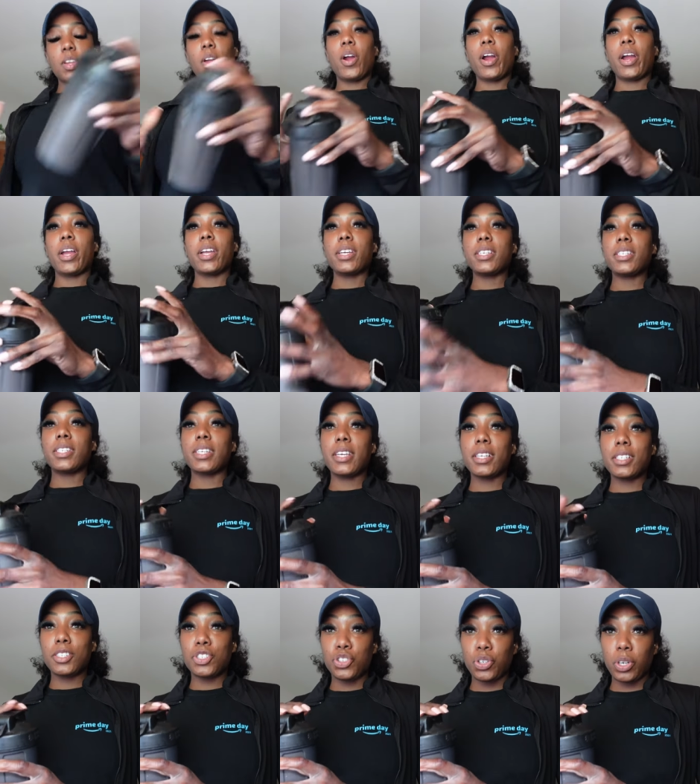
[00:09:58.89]
All right, it
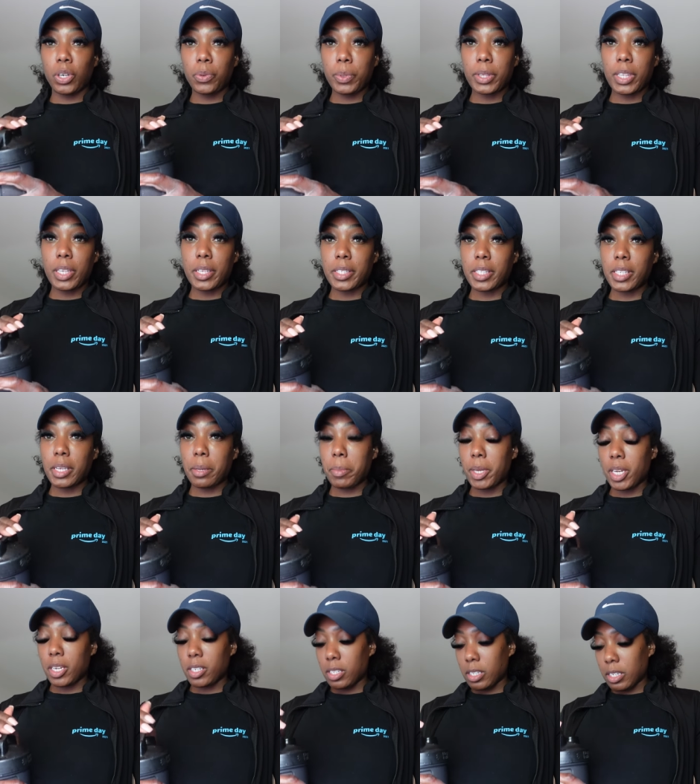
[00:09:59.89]
says drink within 10
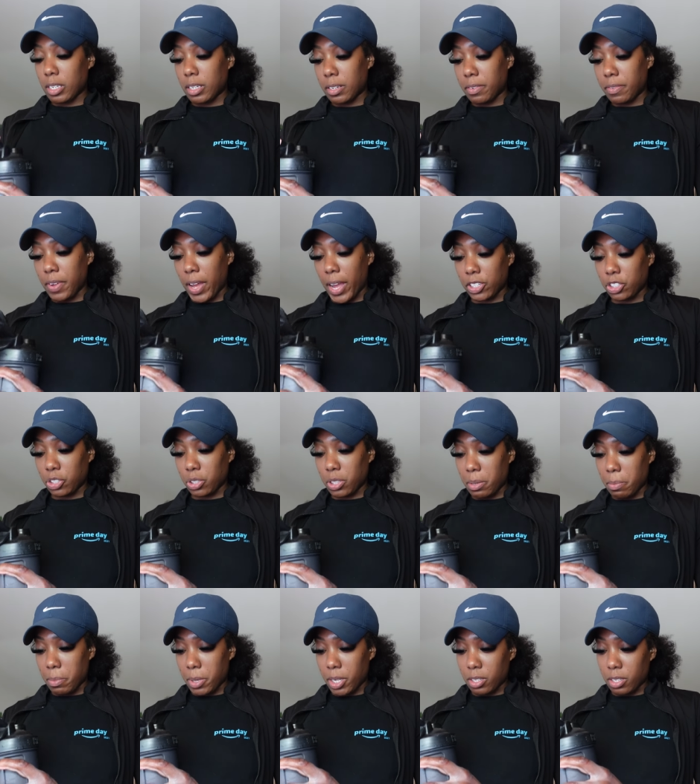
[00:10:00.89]
minutes of actually
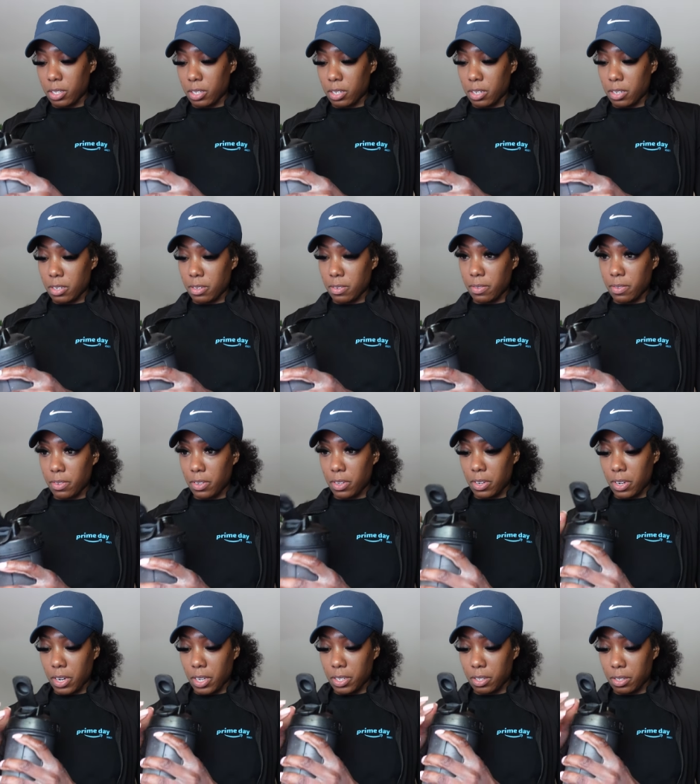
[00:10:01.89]
mixing it,
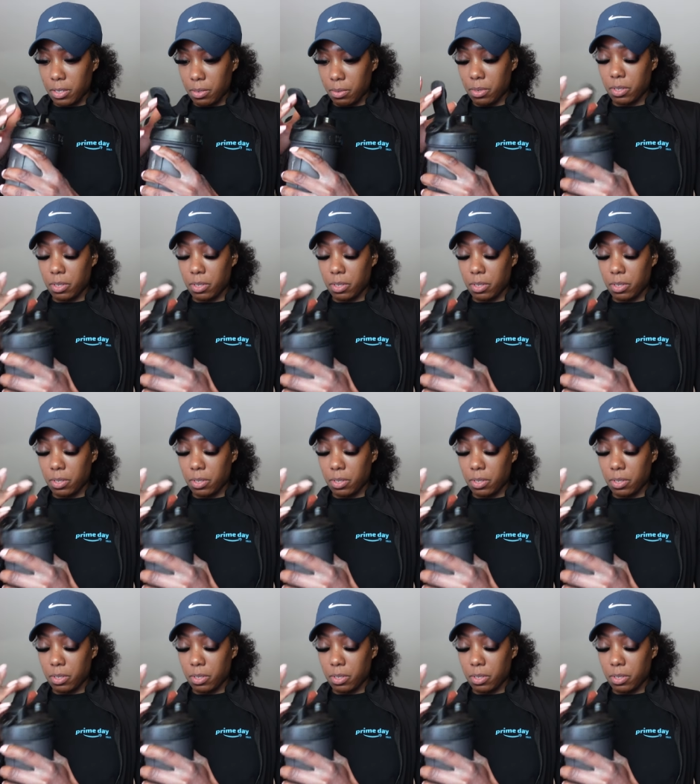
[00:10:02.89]
and I still